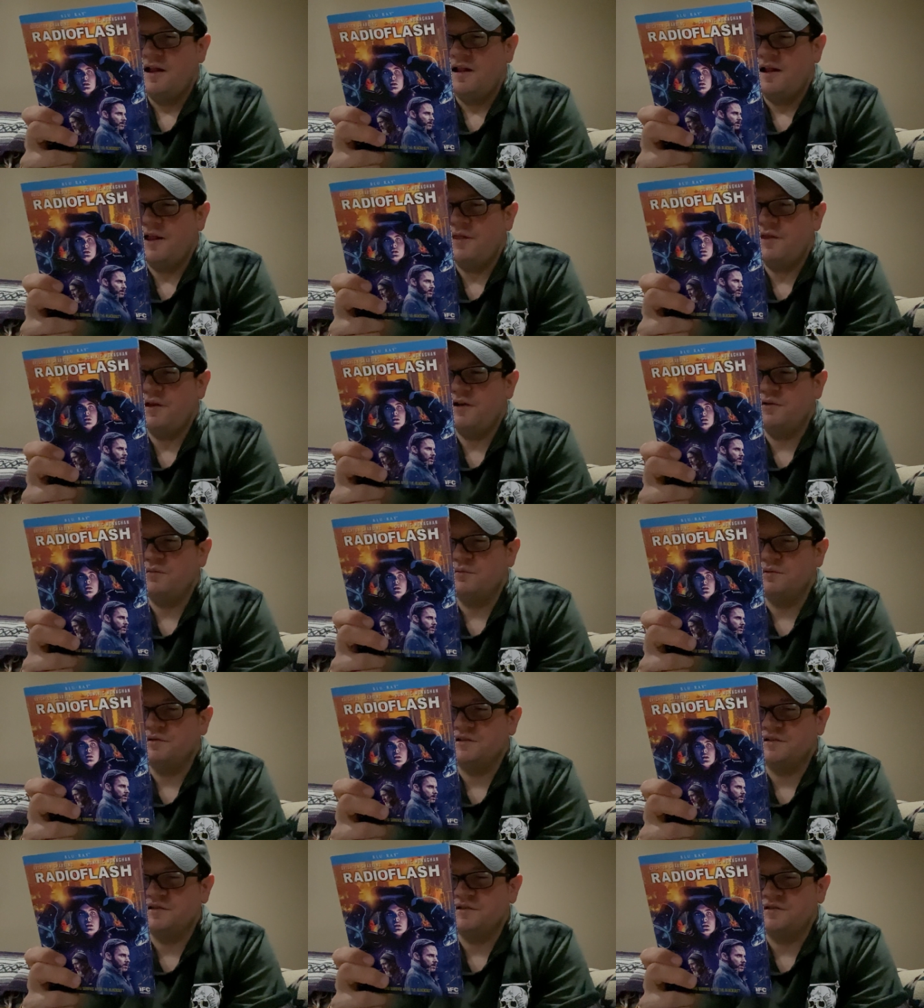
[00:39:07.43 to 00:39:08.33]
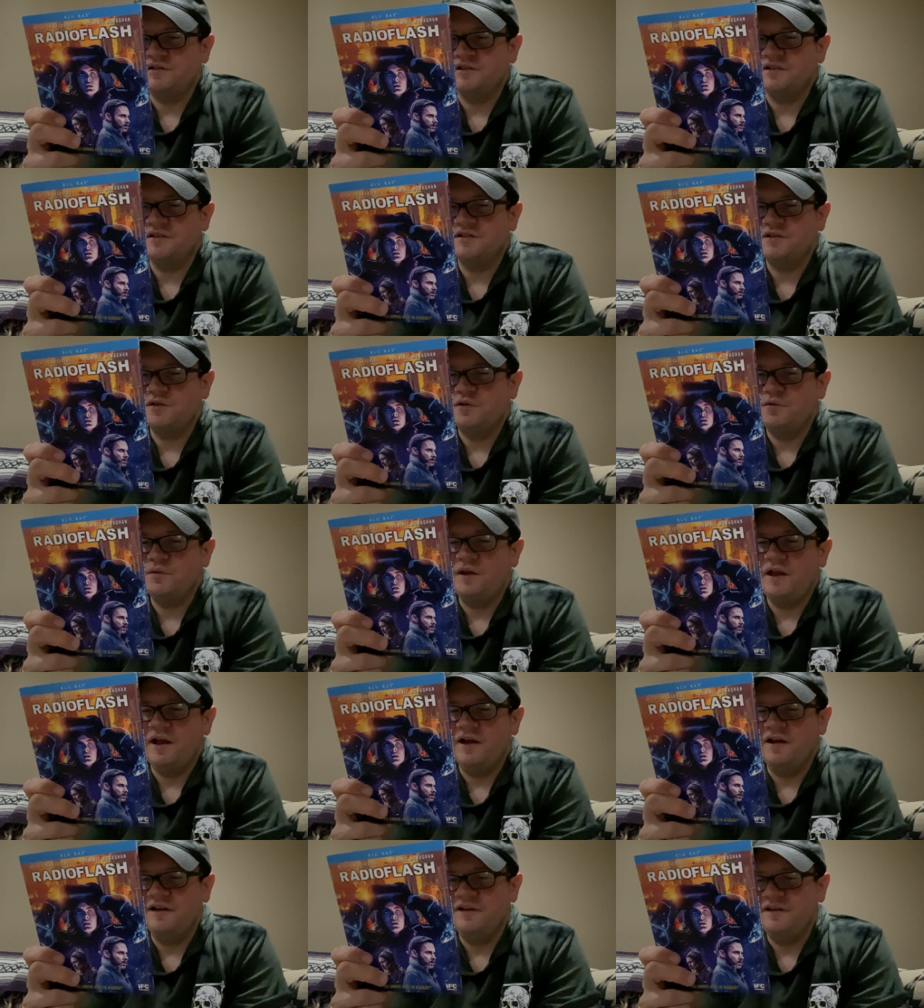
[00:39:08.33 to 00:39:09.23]
I thought it was just
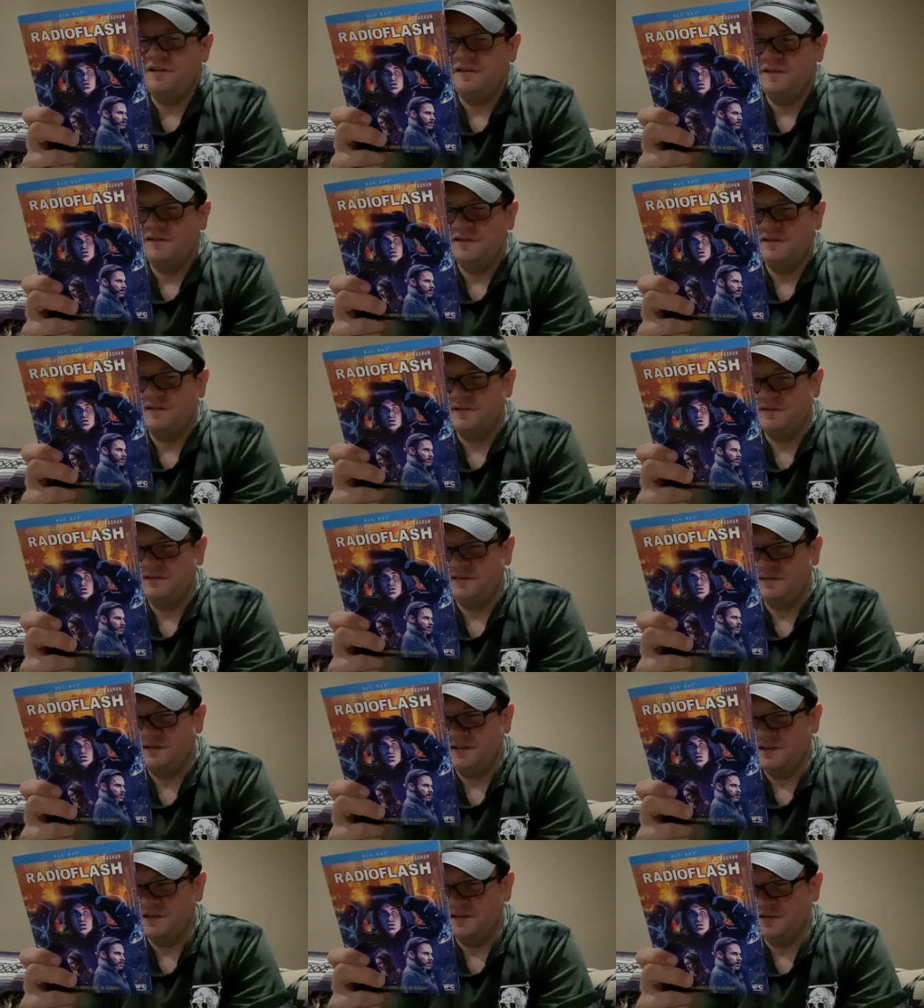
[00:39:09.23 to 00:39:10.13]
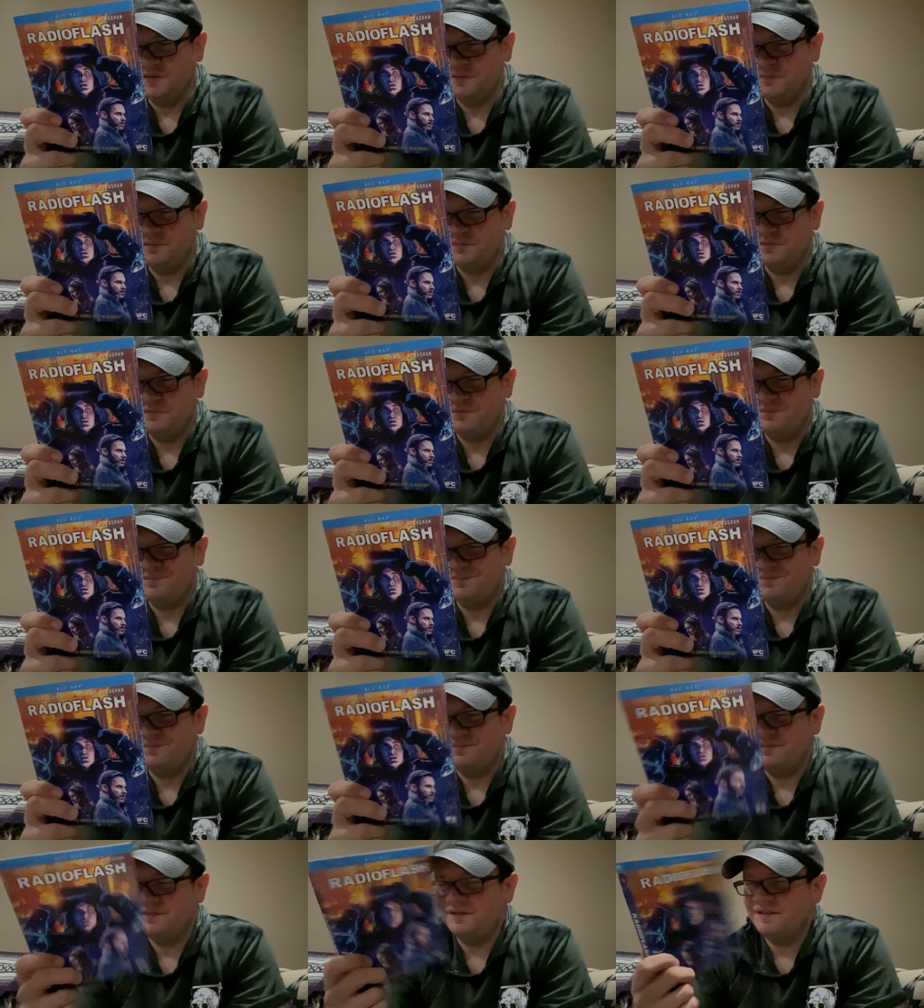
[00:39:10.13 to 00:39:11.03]
okay. Um,
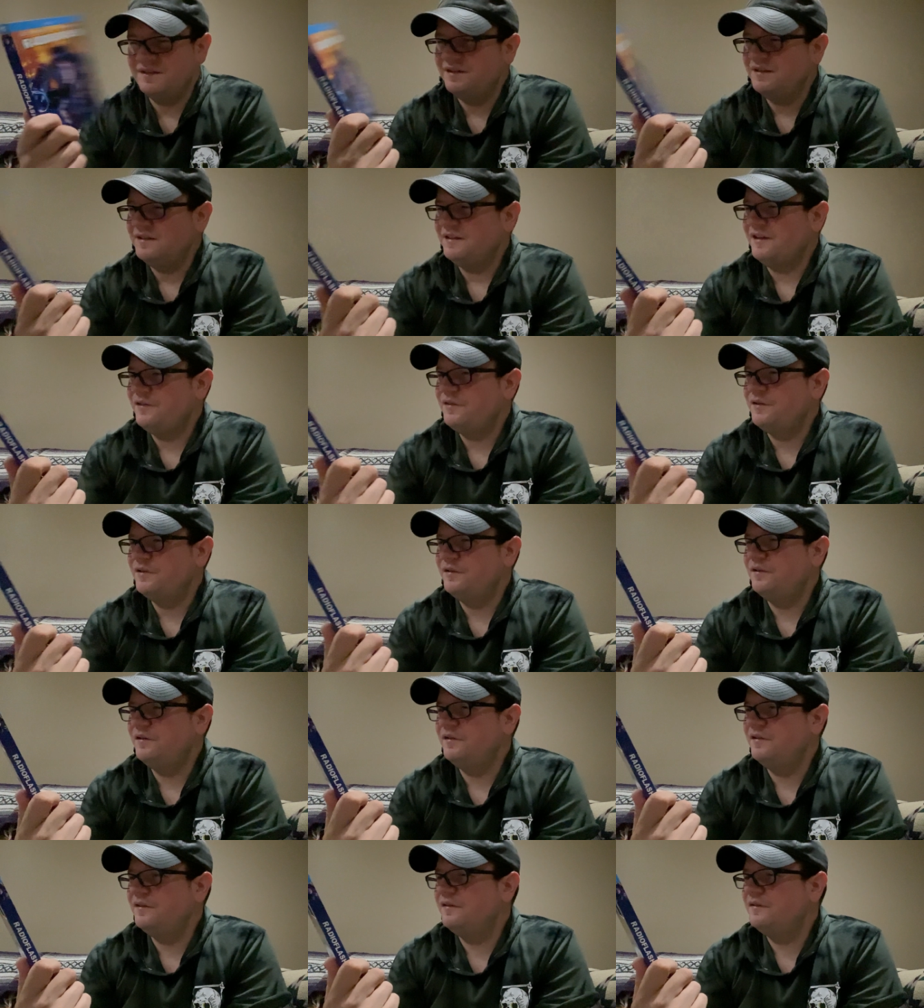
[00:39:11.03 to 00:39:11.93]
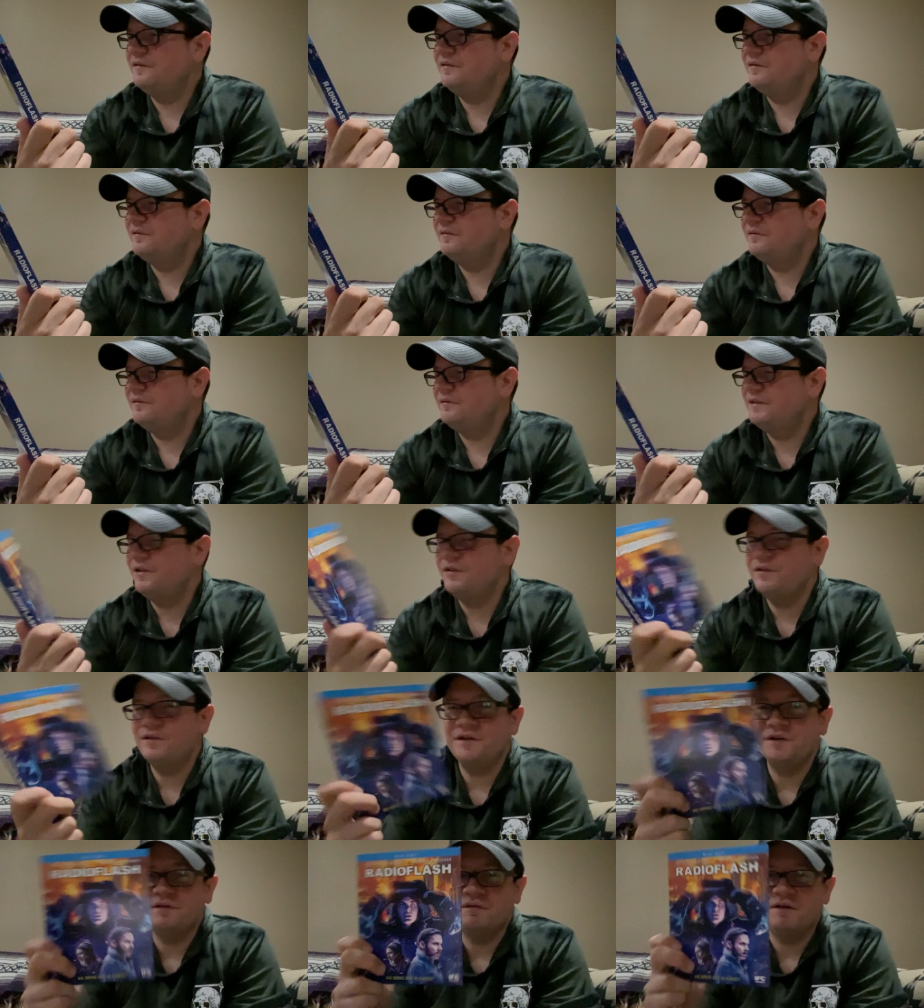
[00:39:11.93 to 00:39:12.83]
nothing
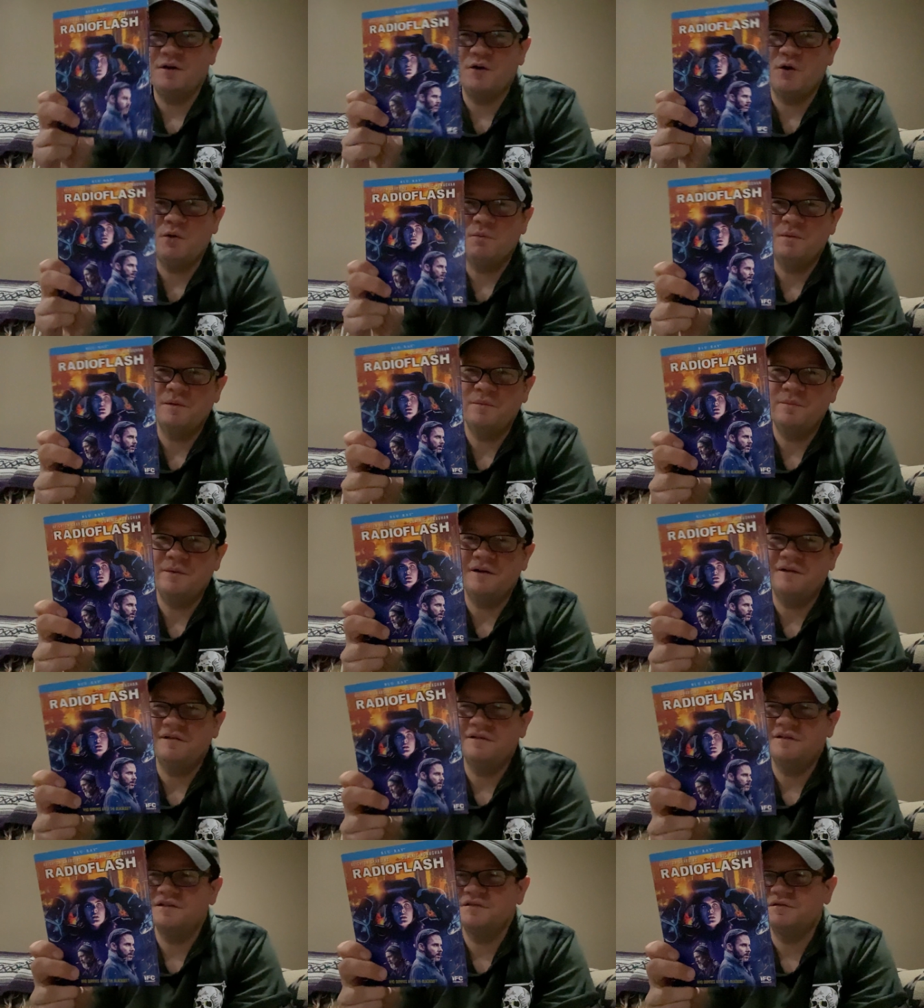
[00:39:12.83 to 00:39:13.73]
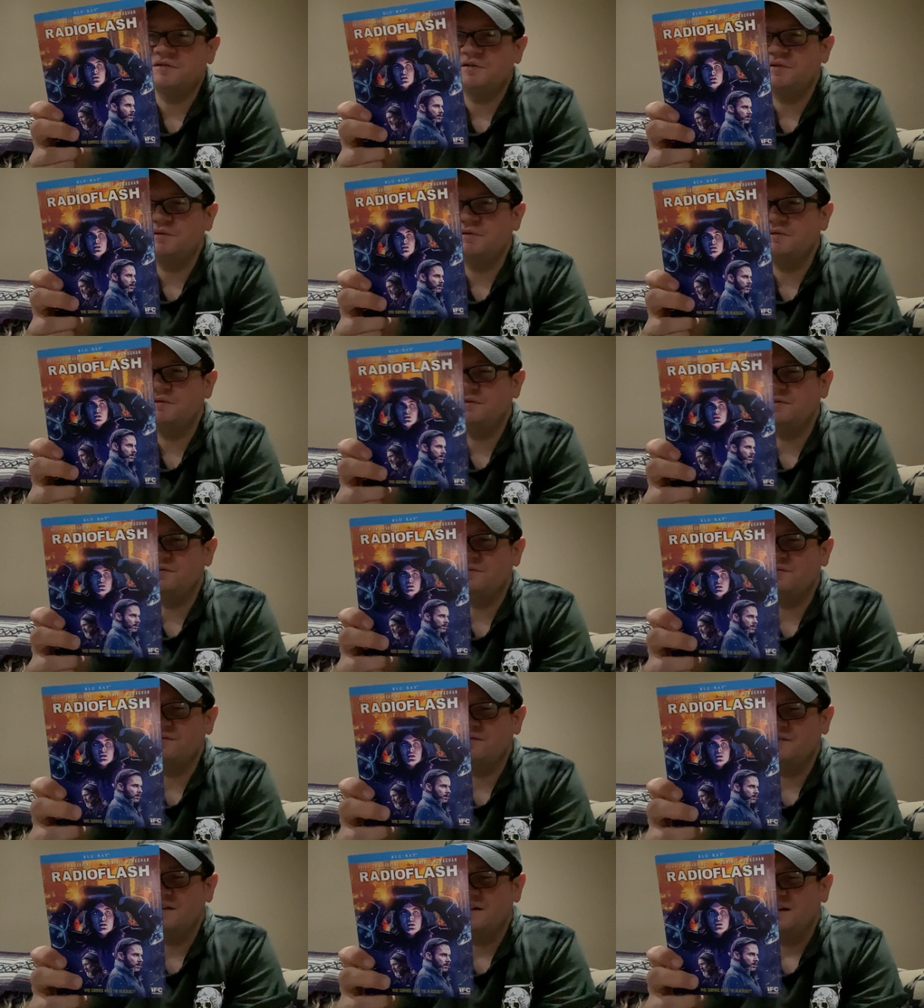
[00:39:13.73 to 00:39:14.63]
nothing to write home about so
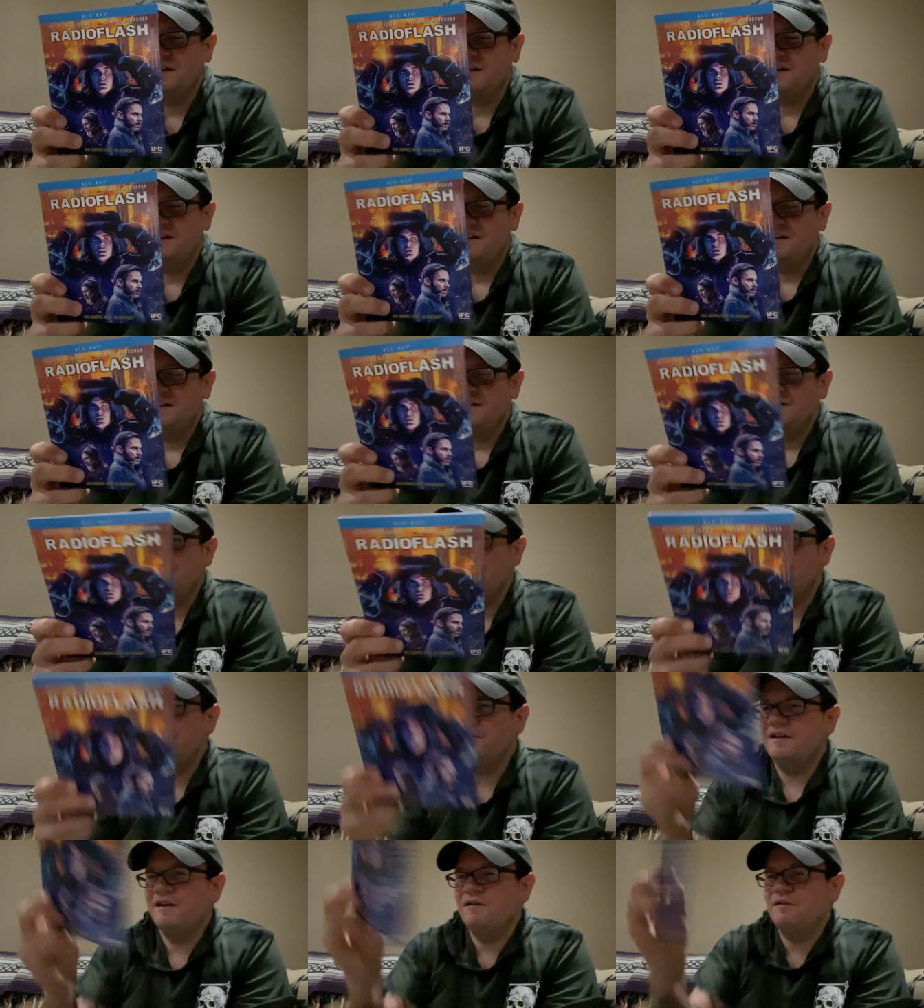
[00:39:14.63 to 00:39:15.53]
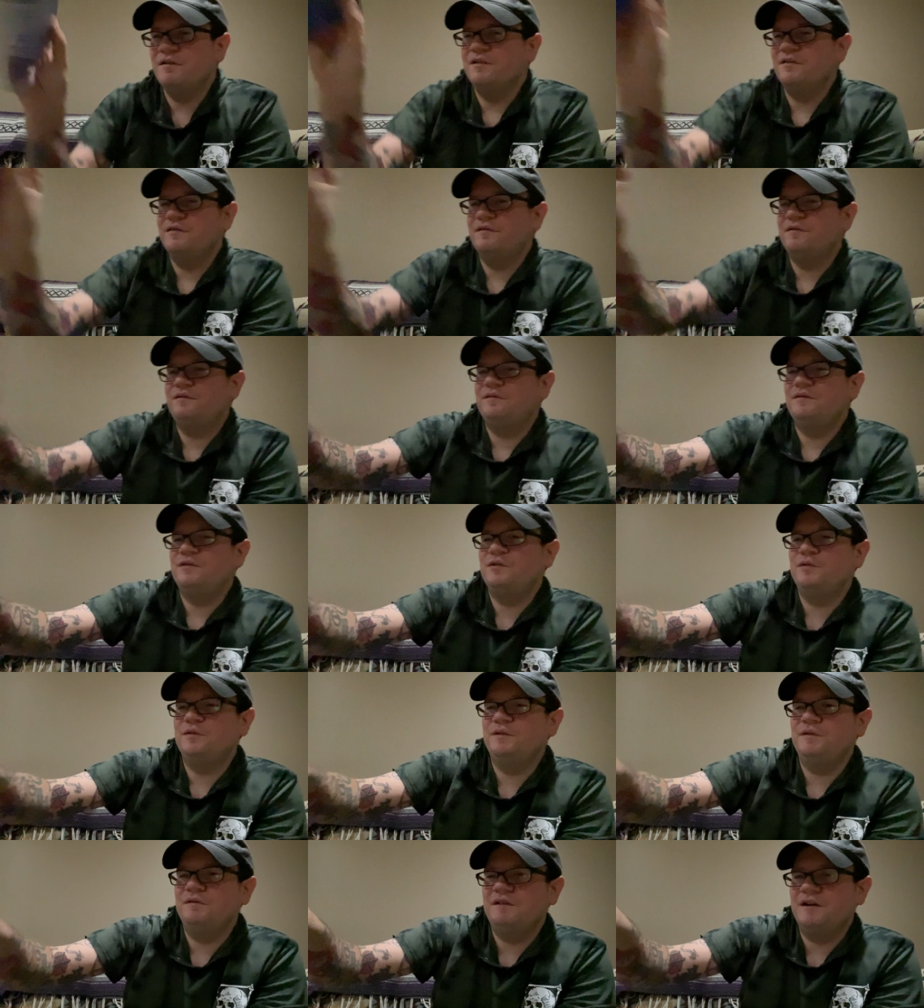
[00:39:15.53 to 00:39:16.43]
nothing I would
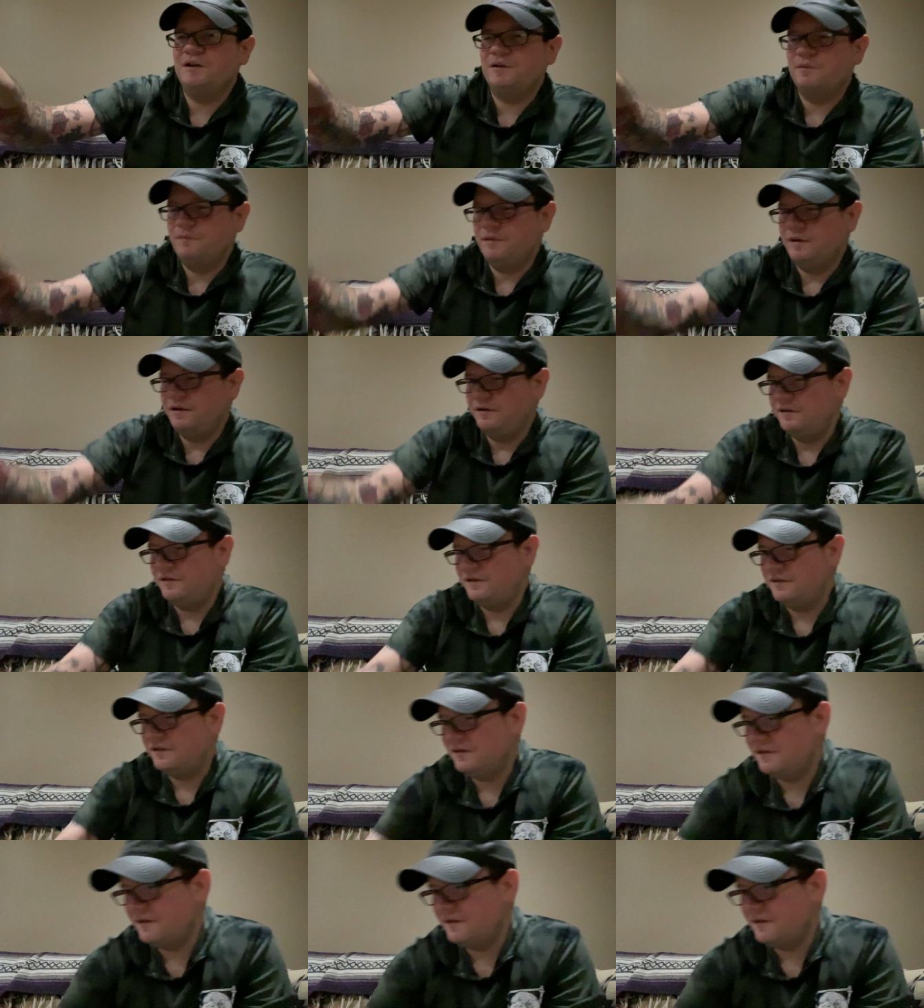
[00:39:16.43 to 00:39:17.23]
totally recommend